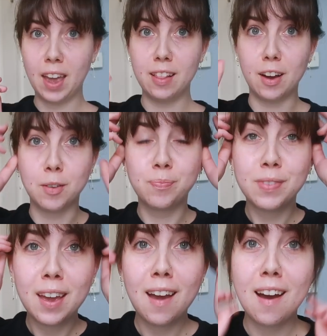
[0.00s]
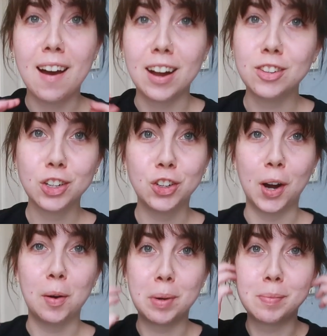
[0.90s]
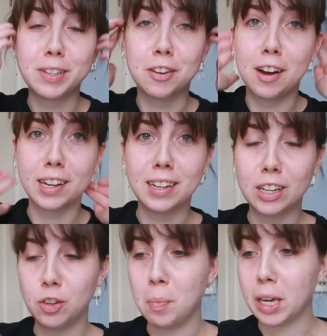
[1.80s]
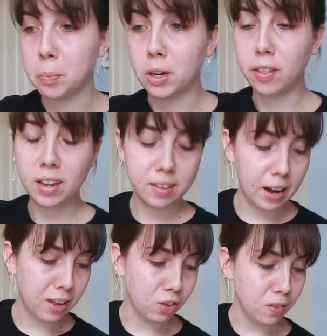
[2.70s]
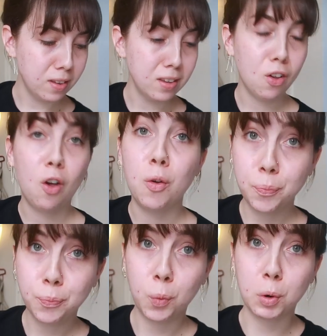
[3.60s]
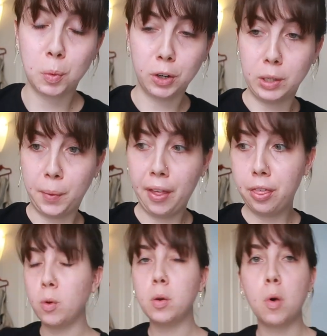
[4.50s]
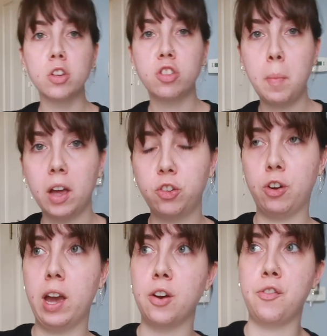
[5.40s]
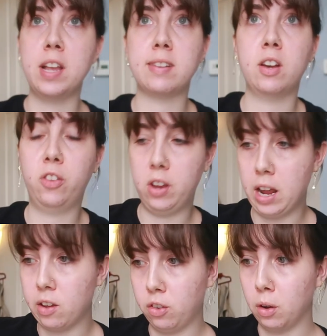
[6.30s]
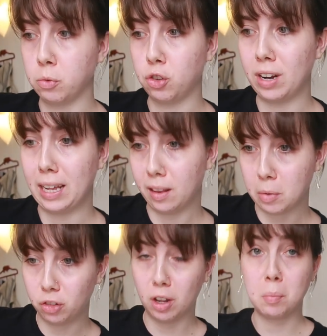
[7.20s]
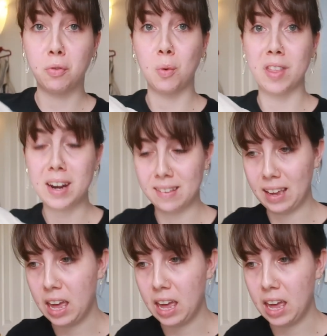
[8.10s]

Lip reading: Hello. I took a shower, but I'm still not gonna like do makeup or anything today. So this is all we're working with. I'm going to watch The Bachelorette at a friend's house tonight. So I'm just trying to get as much done before then as I